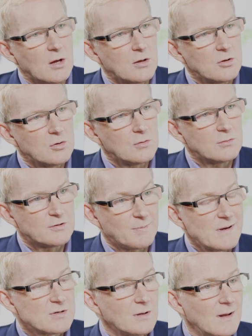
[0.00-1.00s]
uh, you
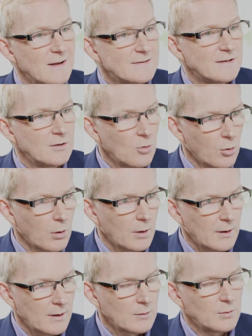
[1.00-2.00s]
specialize in
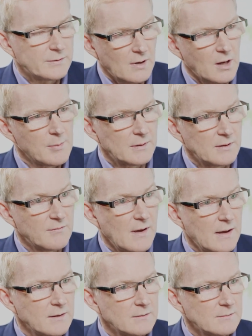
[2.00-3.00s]
Oregon. We'll talk about
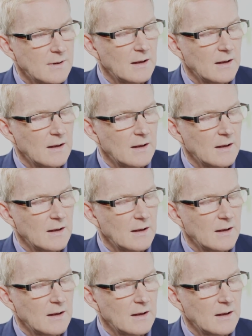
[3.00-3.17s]
Nevada and